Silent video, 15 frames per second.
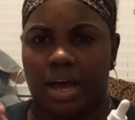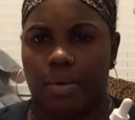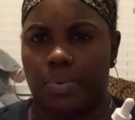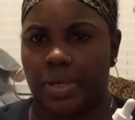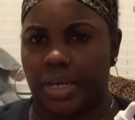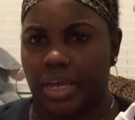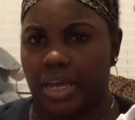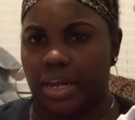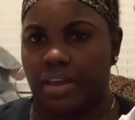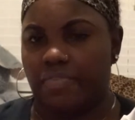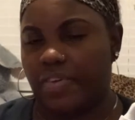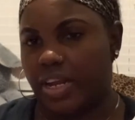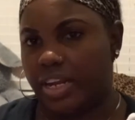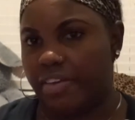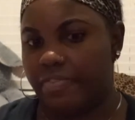would get if
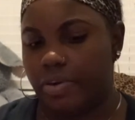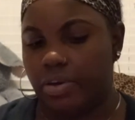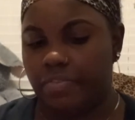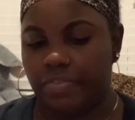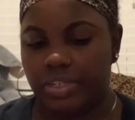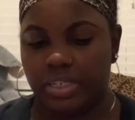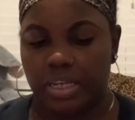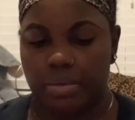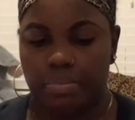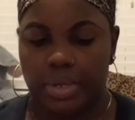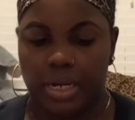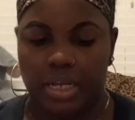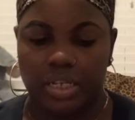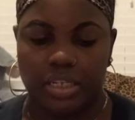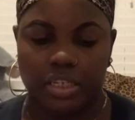I left it on for 10
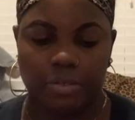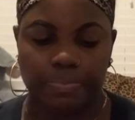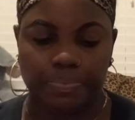minutes.